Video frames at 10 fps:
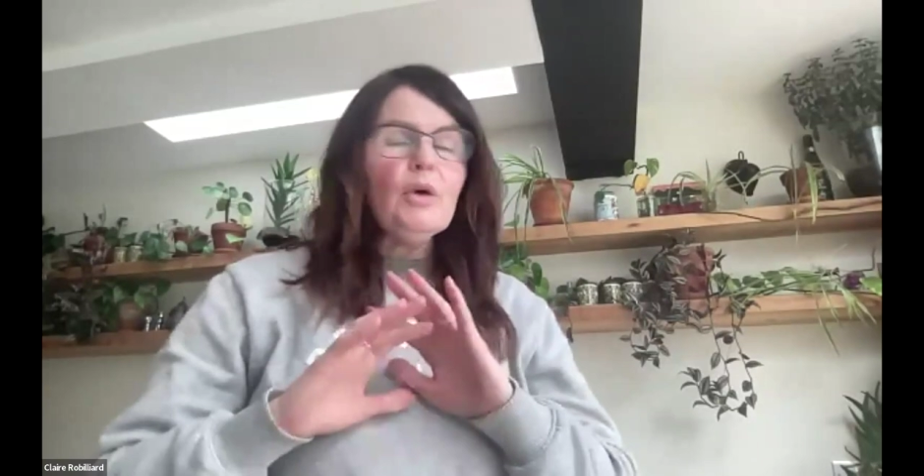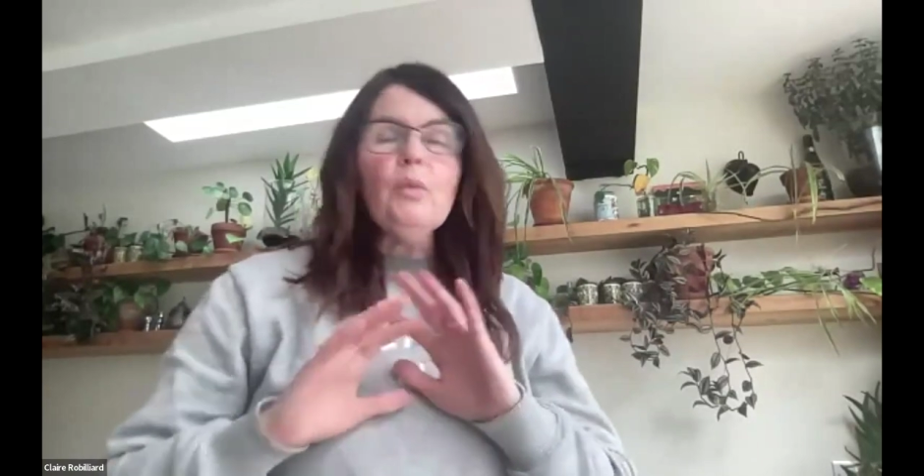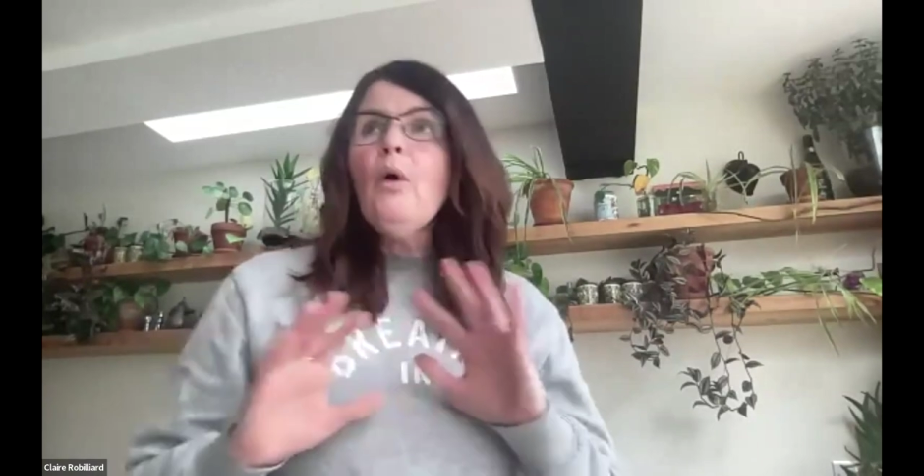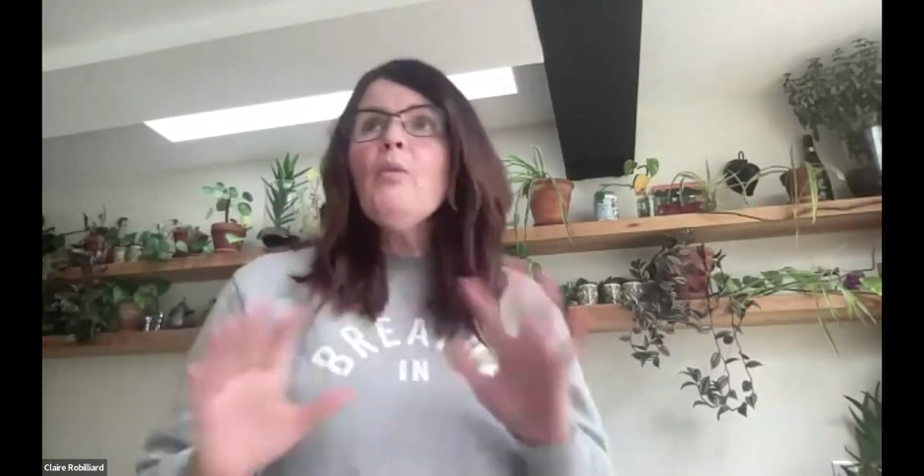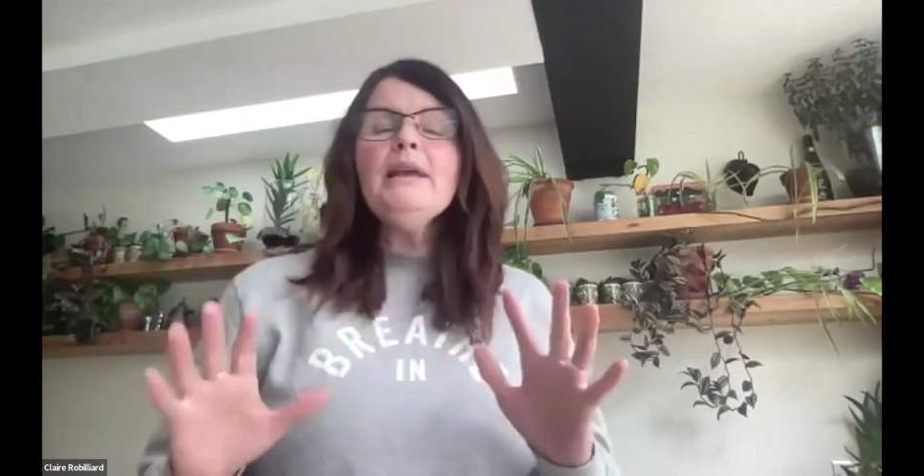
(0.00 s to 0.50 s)

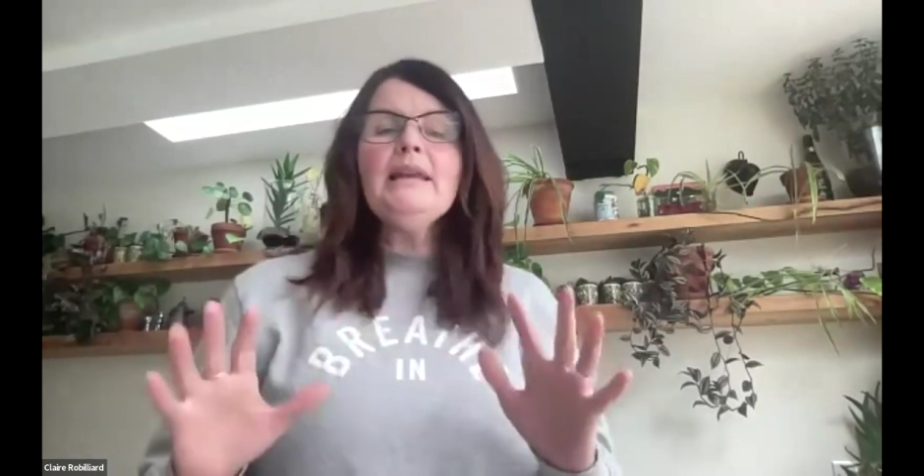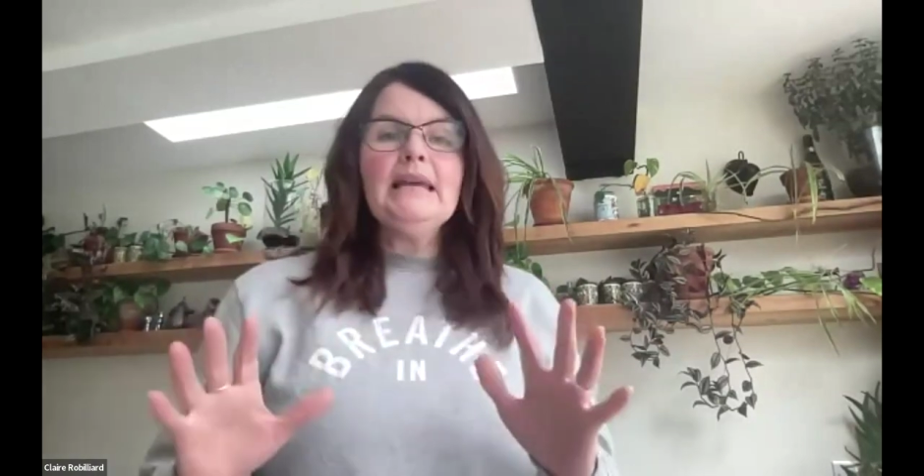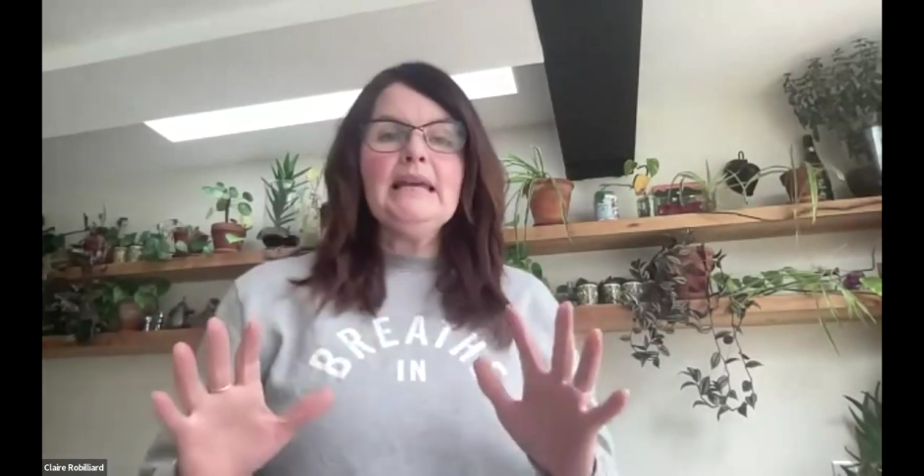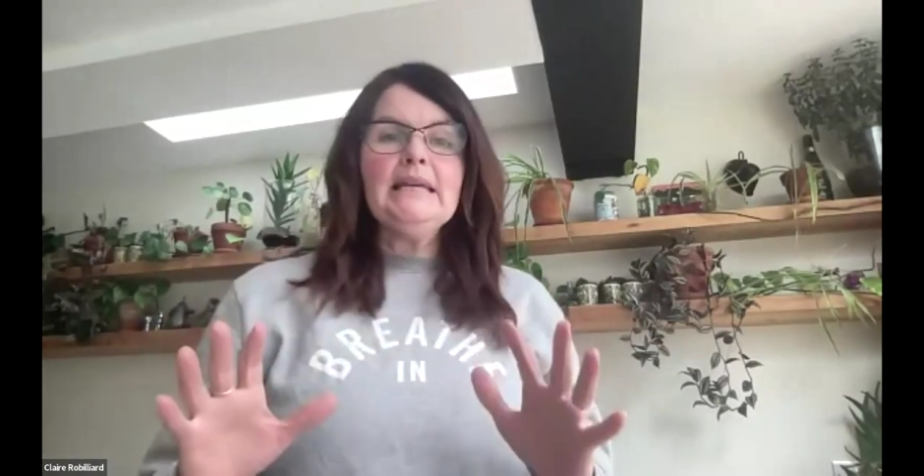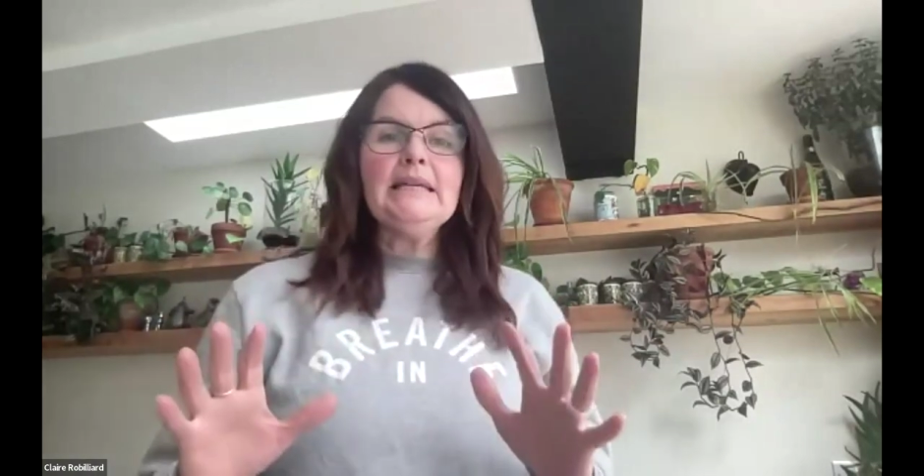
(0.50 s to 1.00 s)
What we
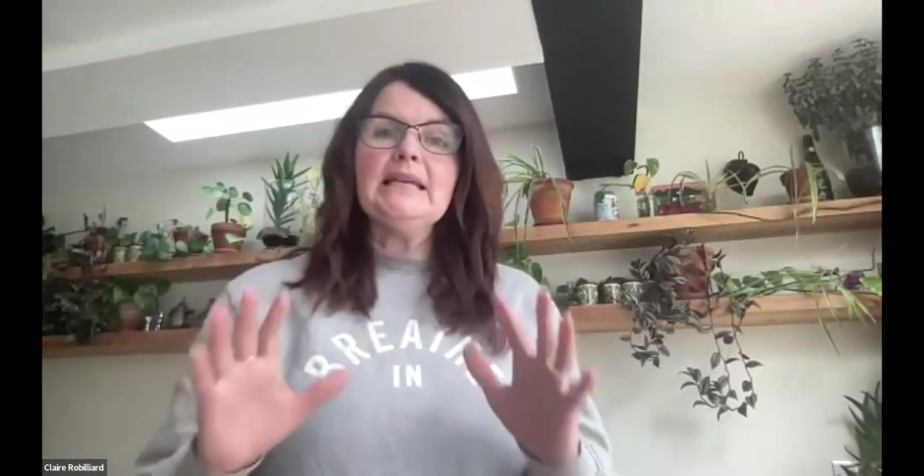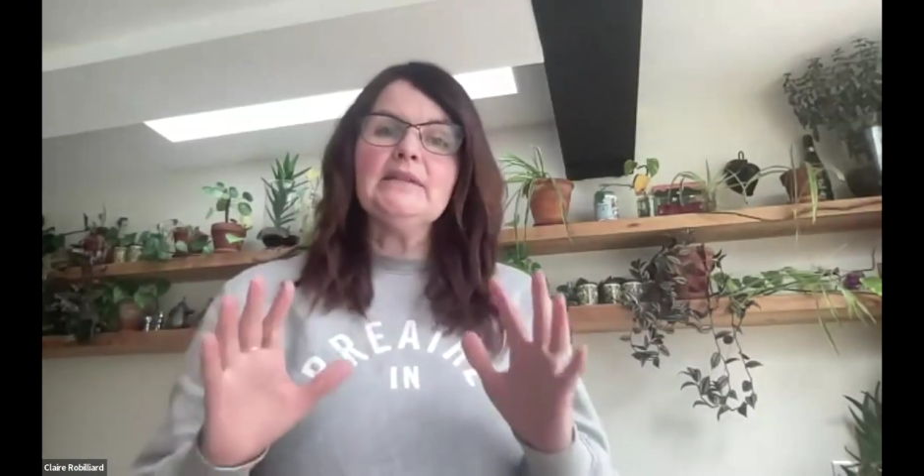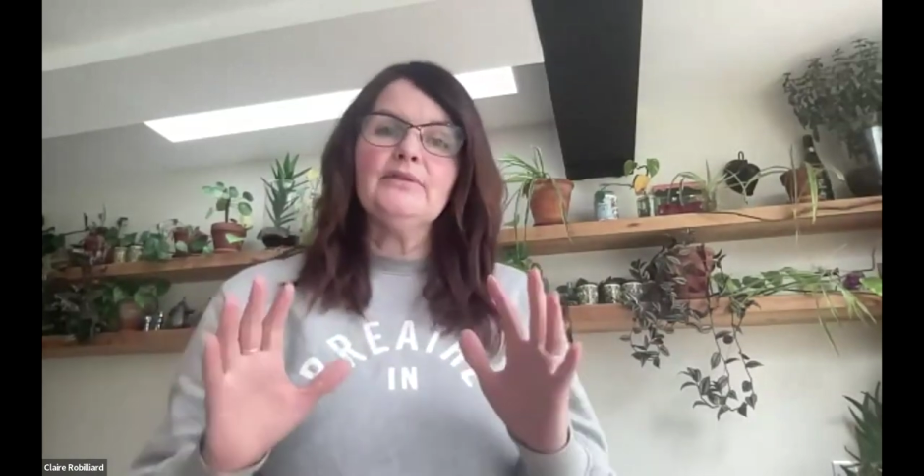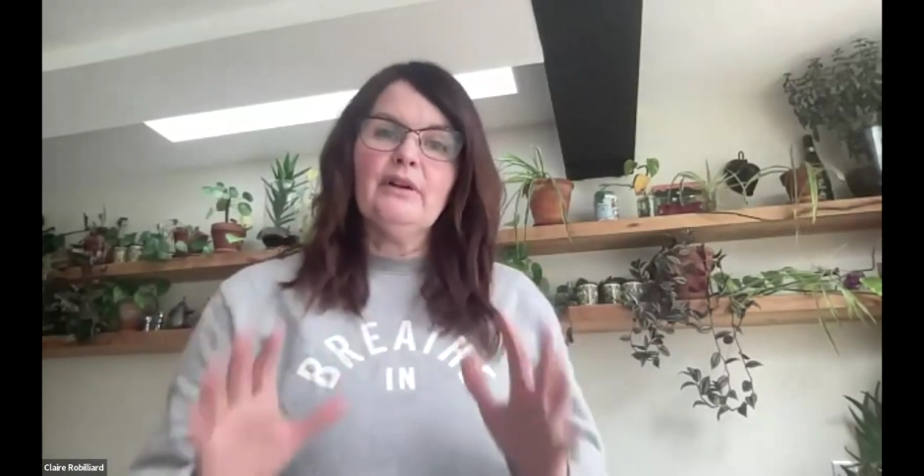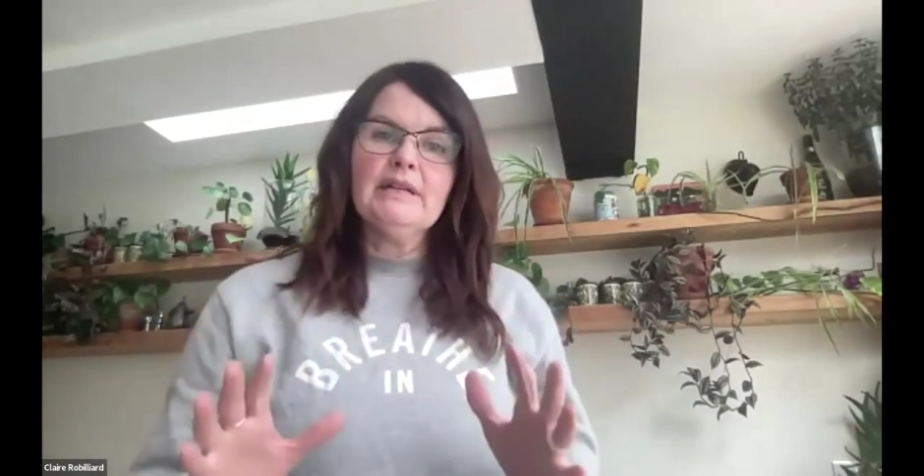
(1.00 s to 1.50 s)
need
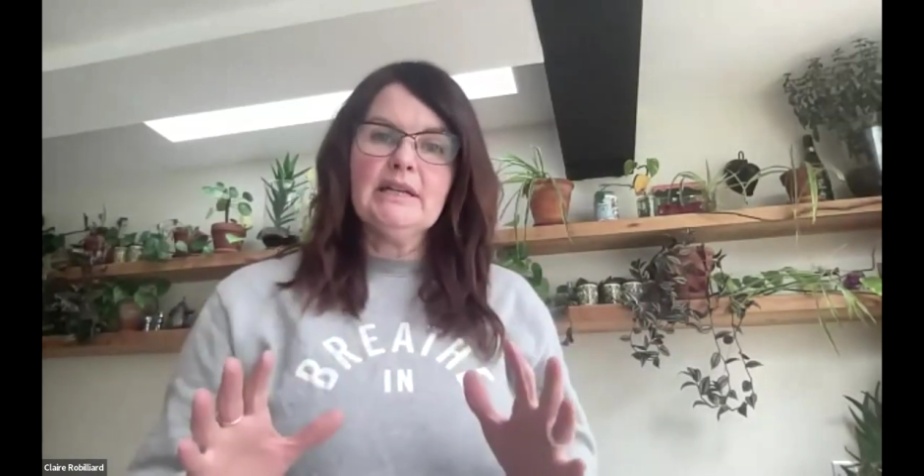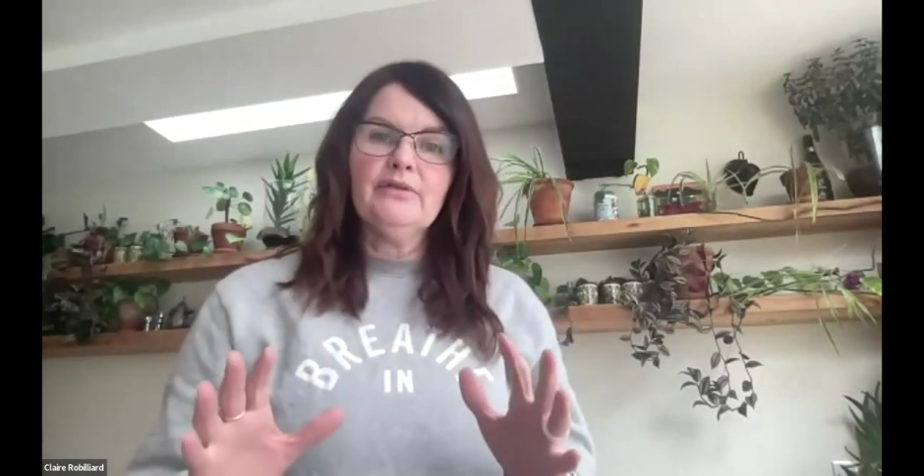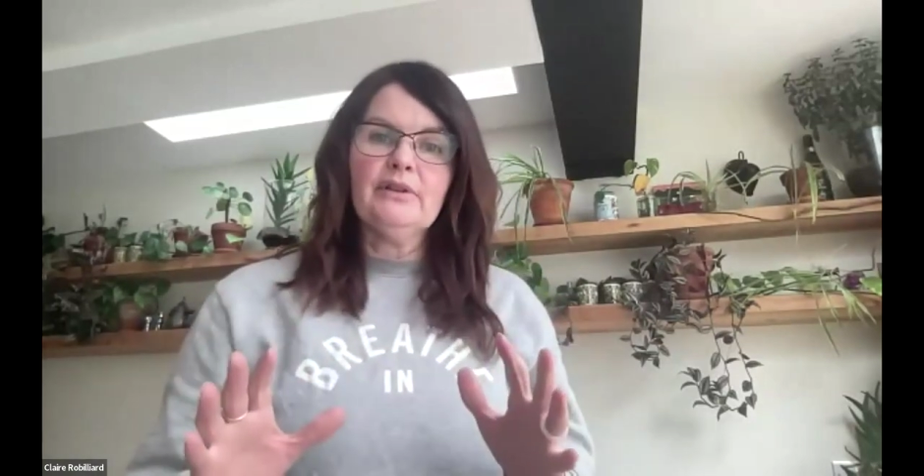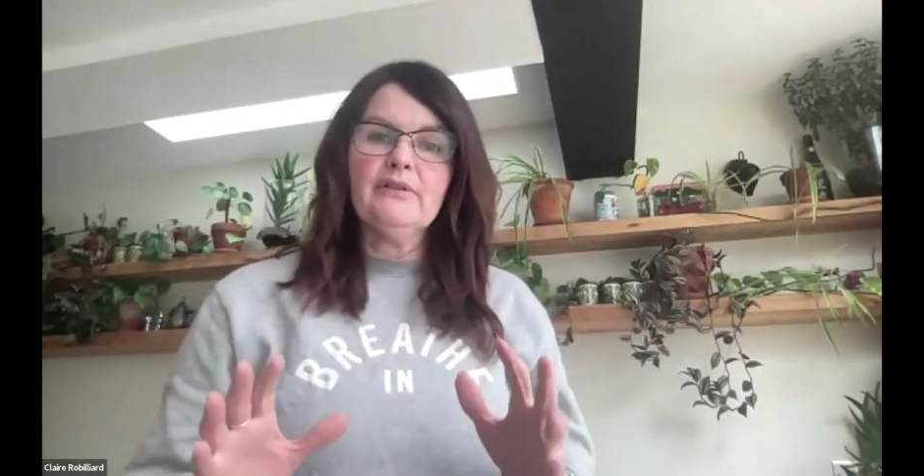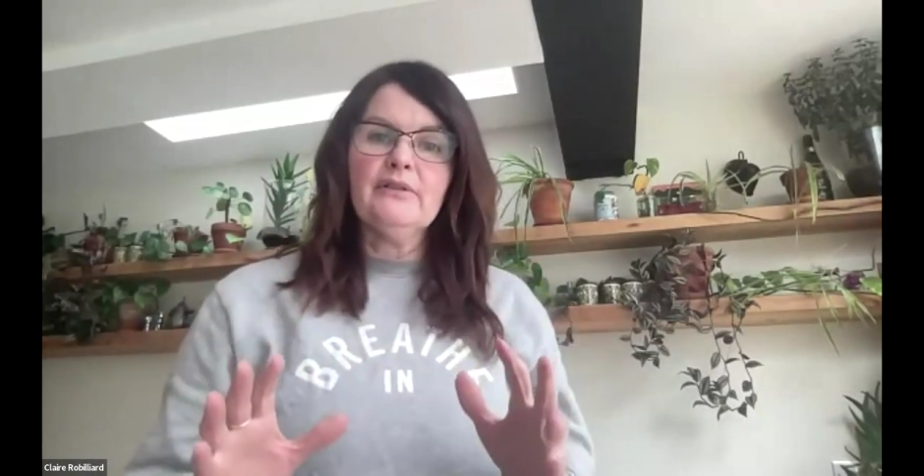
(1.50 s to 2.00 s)
is very
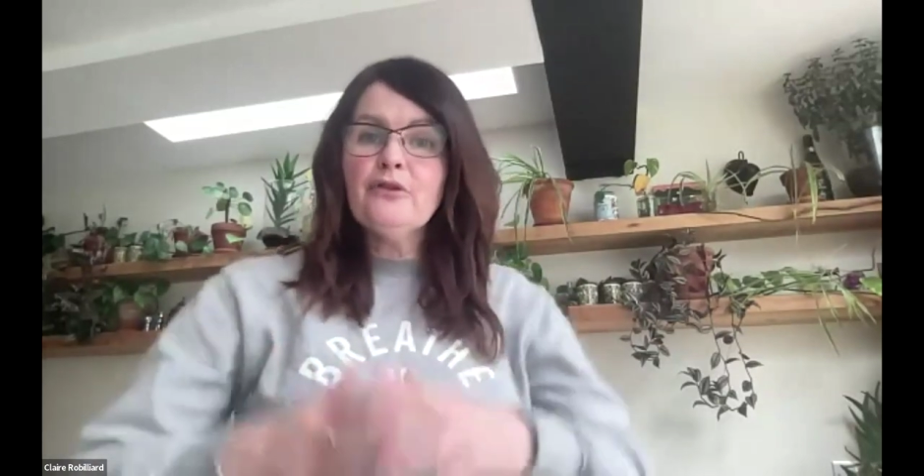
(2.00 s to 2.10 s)
different.